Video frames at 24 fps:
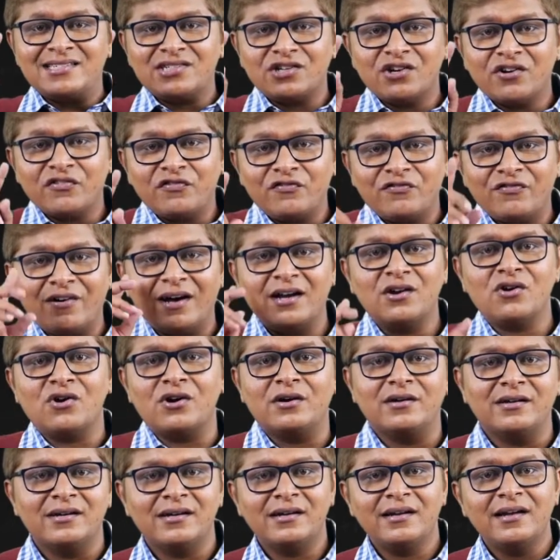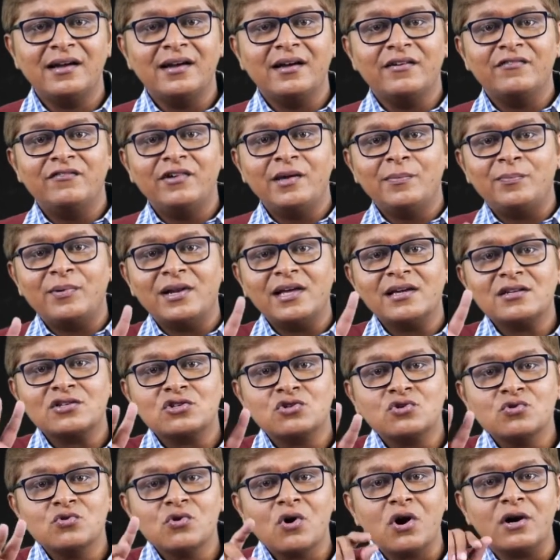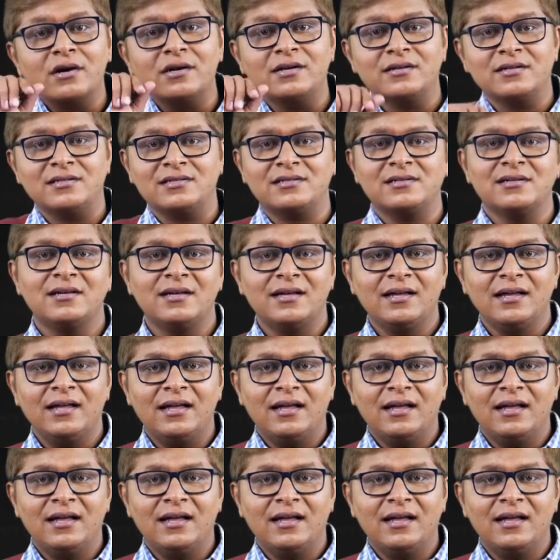instead of one order, we place two orders.